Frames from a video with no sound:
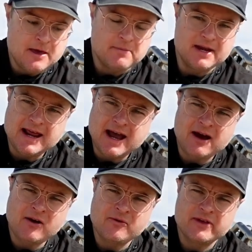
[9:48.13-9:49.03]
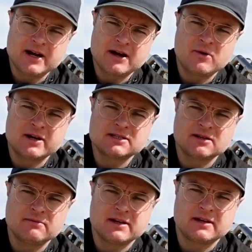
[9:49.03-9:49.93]
But now that I wanted
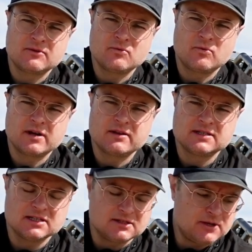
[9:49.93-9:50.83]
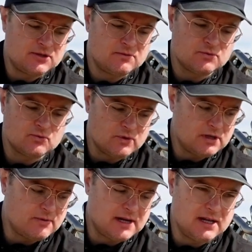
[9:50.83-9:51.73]
something where the suspension was
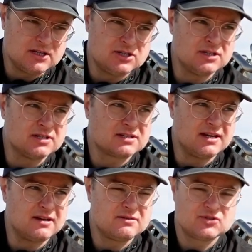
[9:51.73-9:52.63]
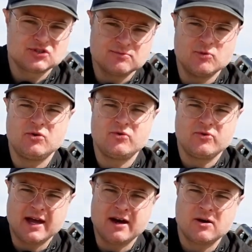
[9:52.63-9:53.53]
really ready to just like
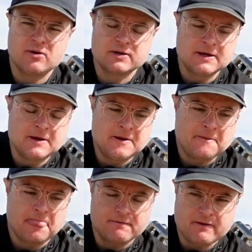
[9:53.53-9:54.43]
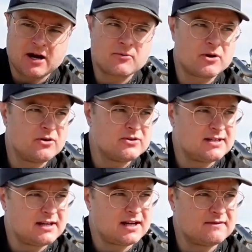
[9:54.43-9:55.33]
smooth out the fire roads
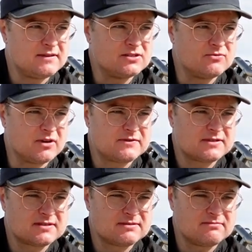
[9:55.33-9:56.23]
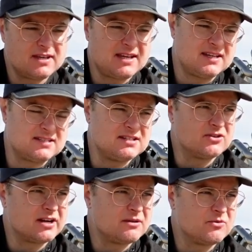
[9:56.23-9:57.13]
and kind of these roughs, I guess these
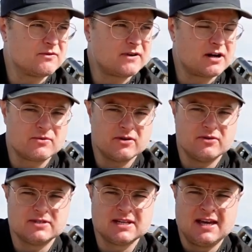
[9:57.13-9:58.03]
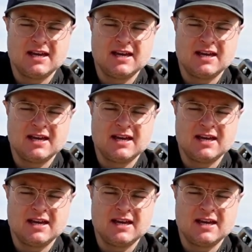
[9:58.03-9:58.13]
are kind of more fire roads,